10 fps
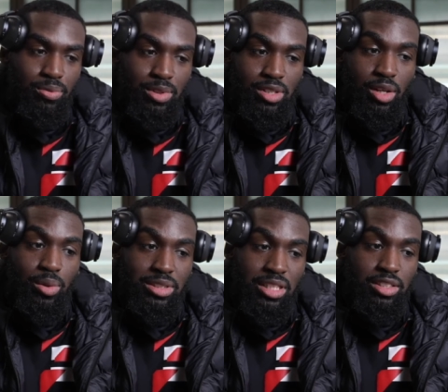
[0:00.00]
which I
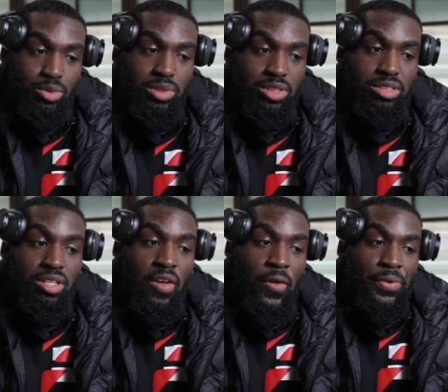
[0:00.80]
always ask, which is
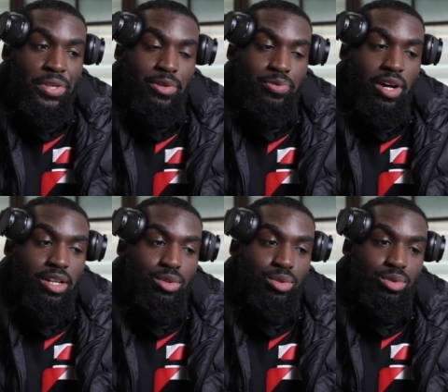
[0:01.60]
if
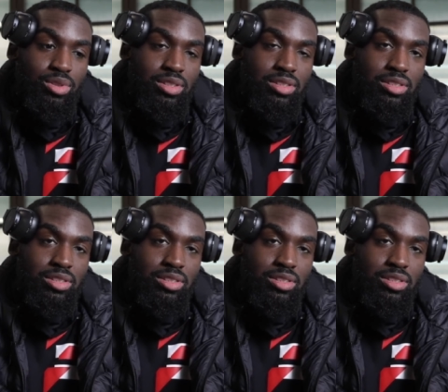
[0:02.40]
I could